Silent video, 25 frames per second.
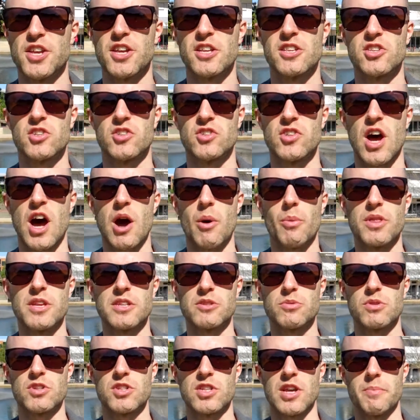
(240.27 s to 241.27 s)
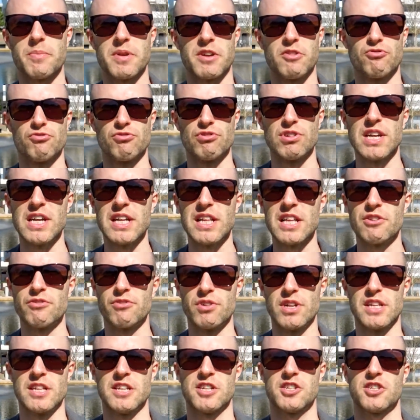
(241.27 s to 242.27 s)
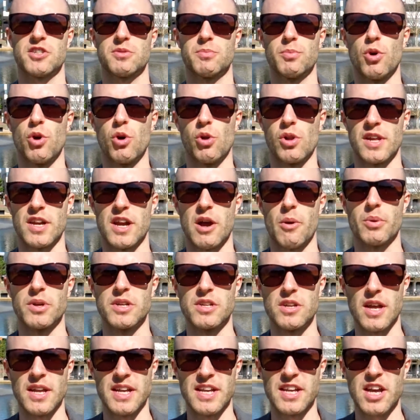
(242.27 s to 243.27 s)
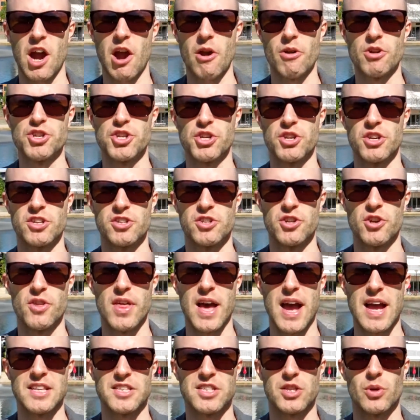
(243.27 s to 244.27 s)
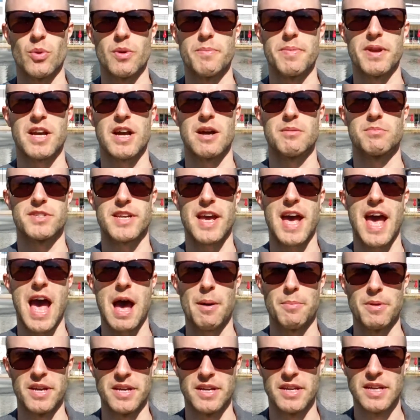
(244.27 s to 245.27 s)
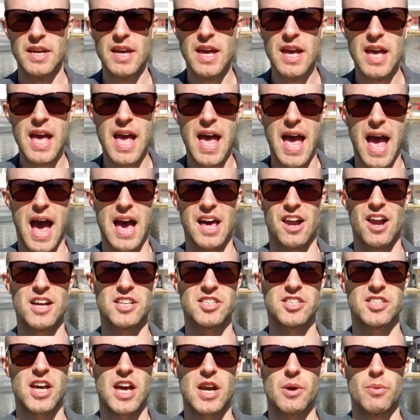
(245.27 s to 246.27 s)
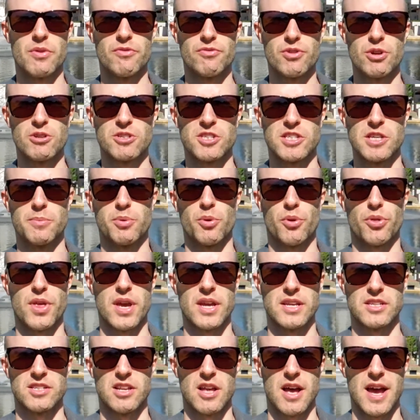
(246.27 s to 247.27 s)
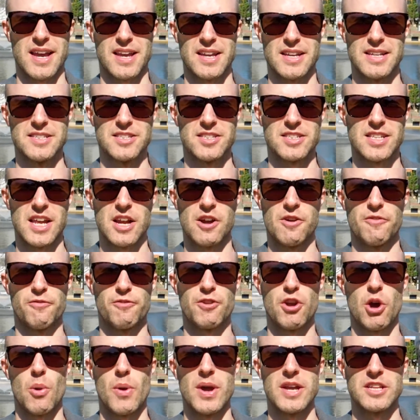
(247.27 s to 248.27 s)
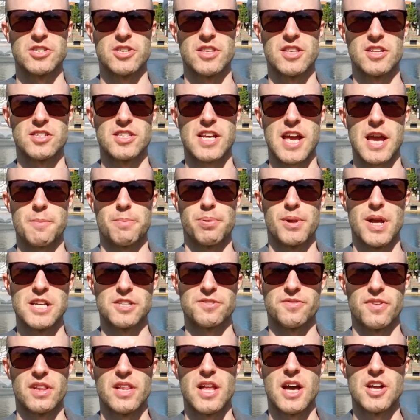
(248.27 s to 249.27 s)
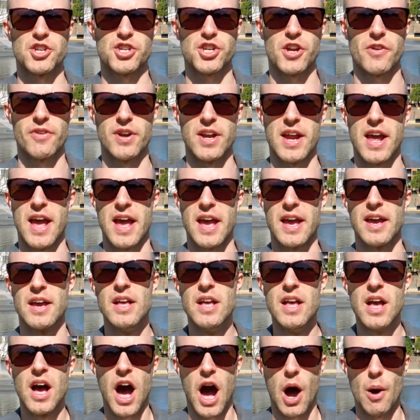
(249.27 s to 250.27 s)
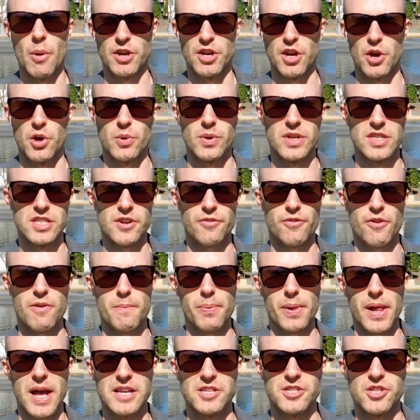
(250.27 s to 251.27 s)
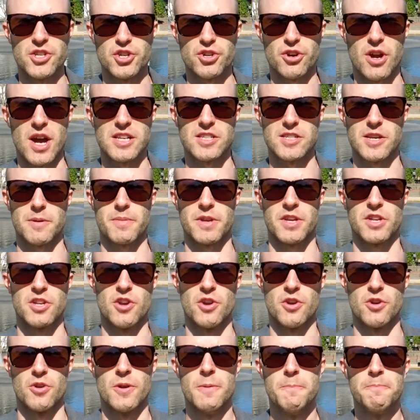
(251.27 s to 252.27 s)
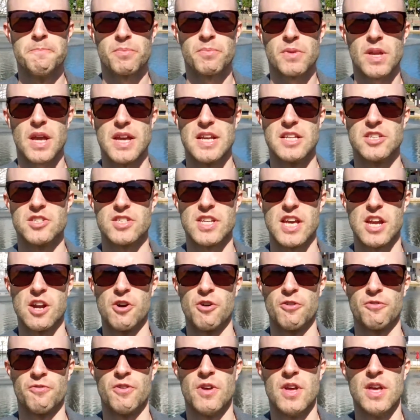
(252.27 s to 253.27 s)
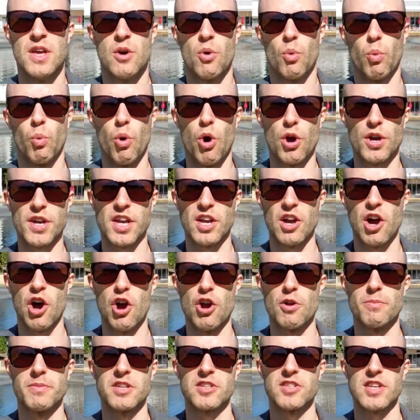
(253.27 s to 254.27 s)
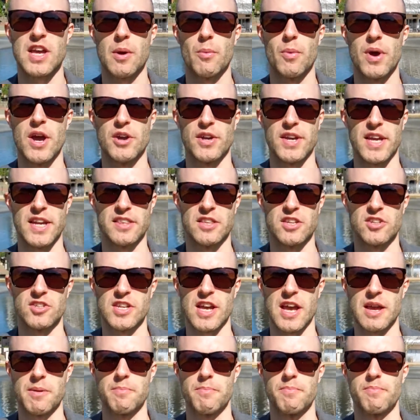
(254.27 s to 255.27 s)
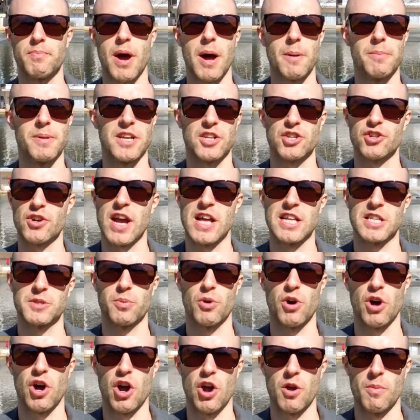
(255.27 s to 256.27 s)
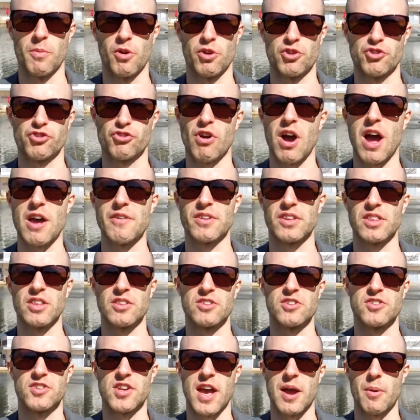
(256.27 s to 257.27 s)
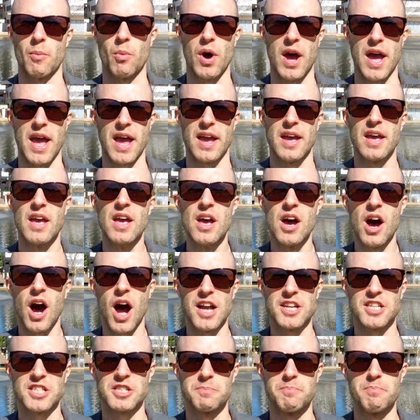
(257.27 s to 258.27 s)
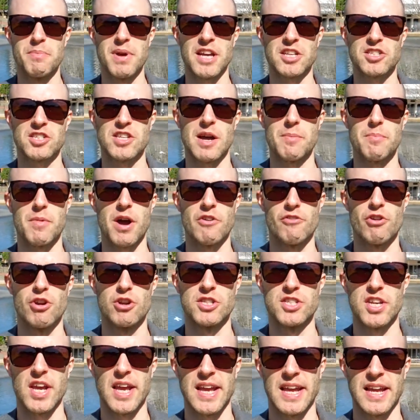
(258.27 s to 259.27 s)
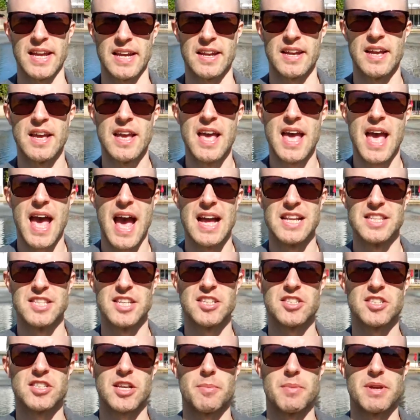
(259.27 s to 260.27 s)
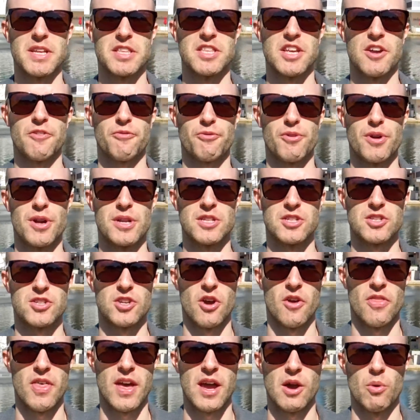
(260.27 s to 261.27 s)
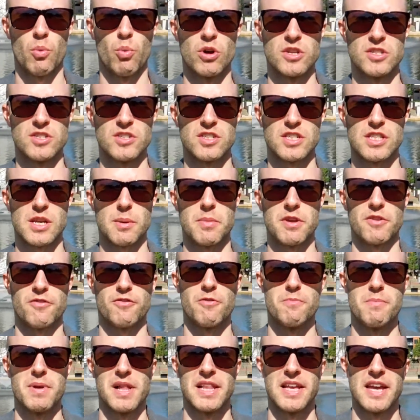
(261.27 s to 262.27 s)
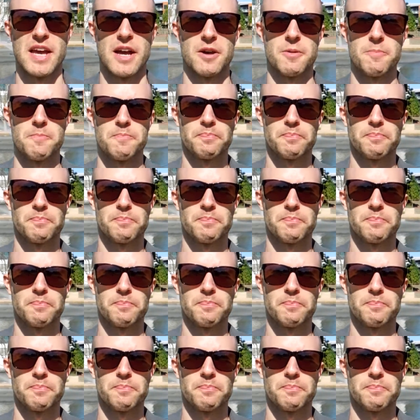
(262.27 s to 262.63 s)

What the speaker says: can start with this with something really, really small, and I would encourage you to do that until it becomes a habit. And I started with real simple things, like instead of going to the same place for lunch every day, I would go to a different place and try something new. Instead of walking home the same way or getting the same public transport home or driving the same way, I just mixed up my routine and did something different so that it wasn't something familiar.